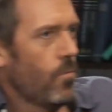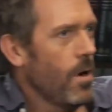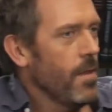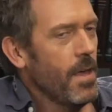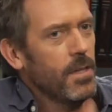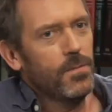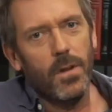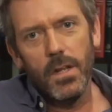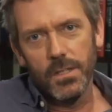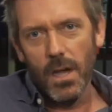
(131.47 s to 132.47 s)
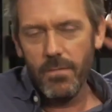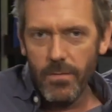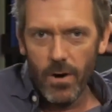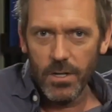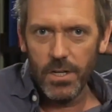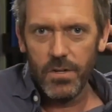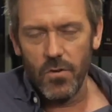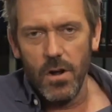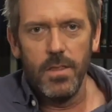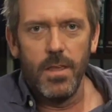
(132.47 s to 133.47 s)
Right, that's funny because I've never actually
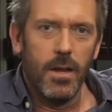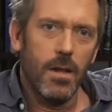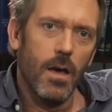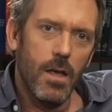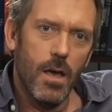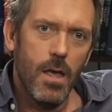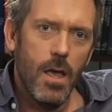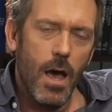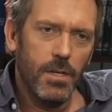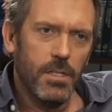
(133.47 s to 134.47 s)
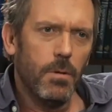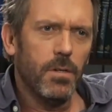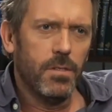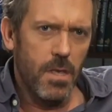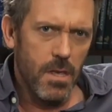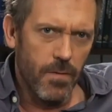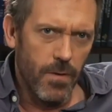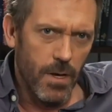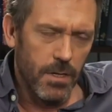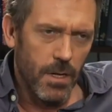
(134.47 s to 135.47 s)
tried that. I, I sometimes think of
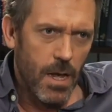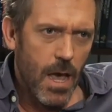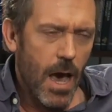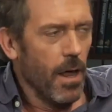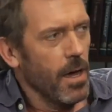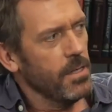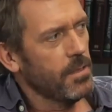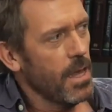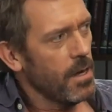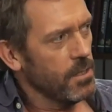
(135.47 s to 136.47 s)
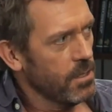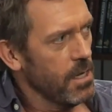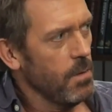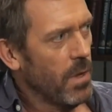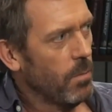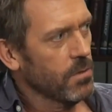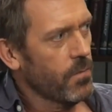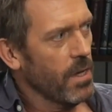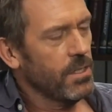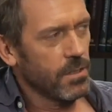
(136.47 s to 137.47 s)
it, and I then I see in people's
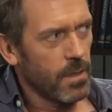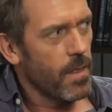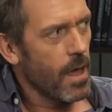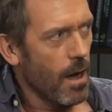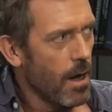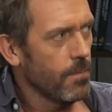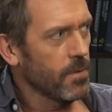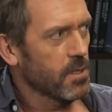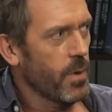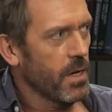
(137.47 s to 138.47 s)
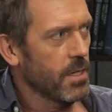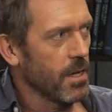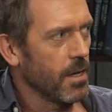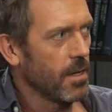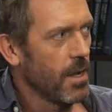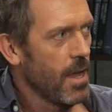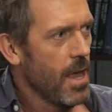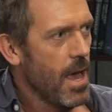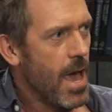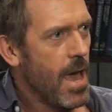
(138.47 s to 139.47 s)
faces that they're half expecting it.
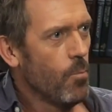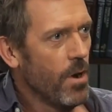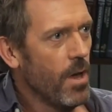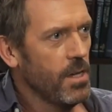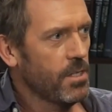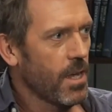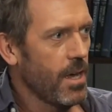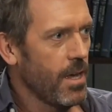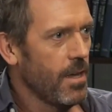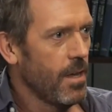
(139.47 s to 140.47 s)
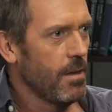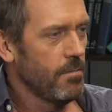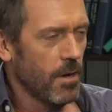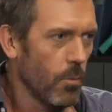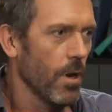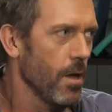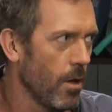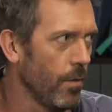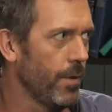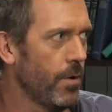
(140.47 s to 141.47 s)
And when I say, you know, when I
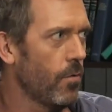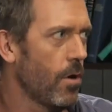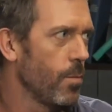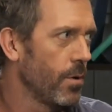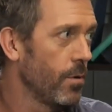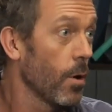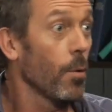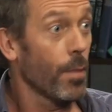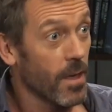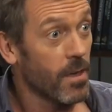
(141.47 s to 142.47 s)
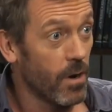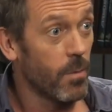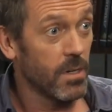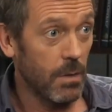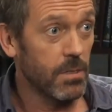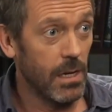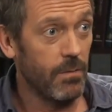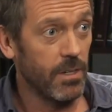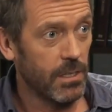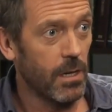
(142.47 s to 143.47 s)
hold the door open or go, thank you very much, that was a
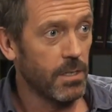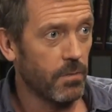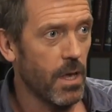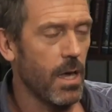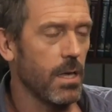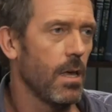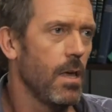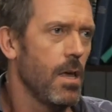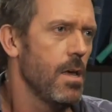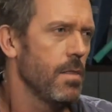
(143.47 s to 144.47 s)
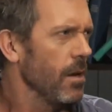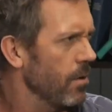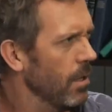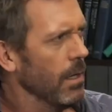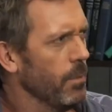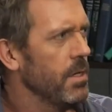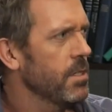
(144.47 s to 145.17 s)
lovely slice of cake, they look a little bit